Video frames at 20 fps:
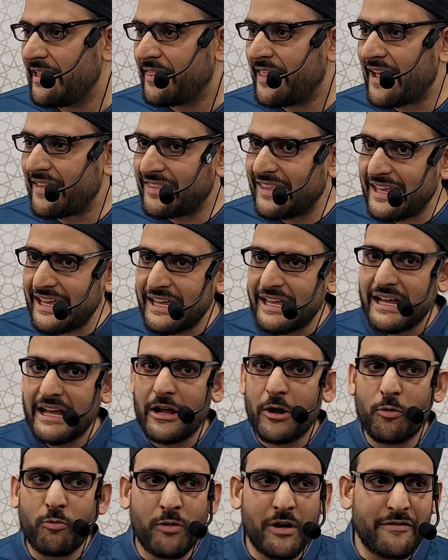That the
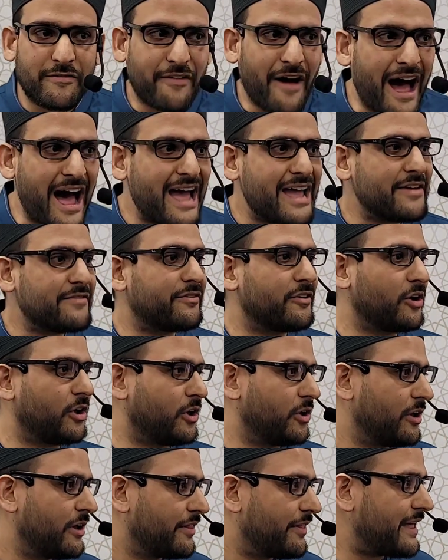
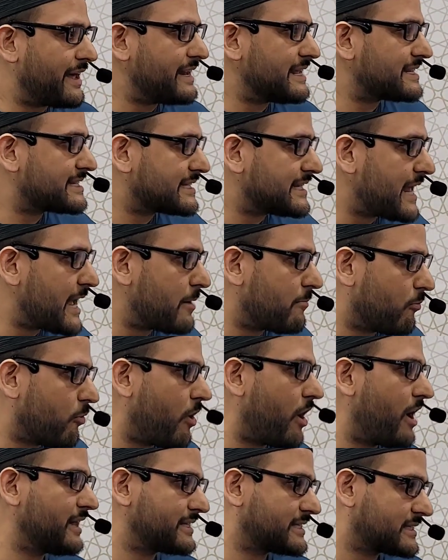revival that Islam
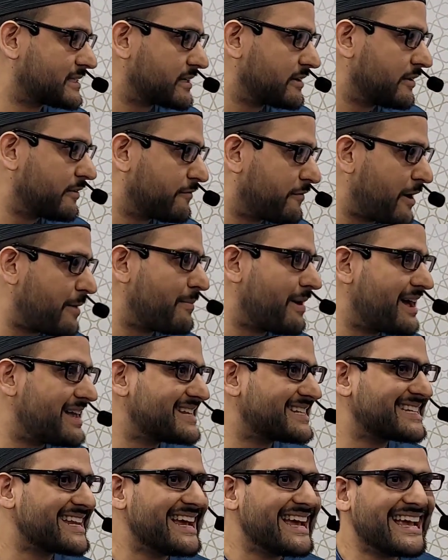wants from
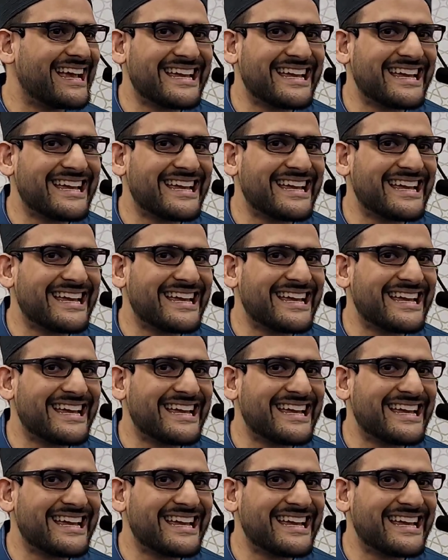us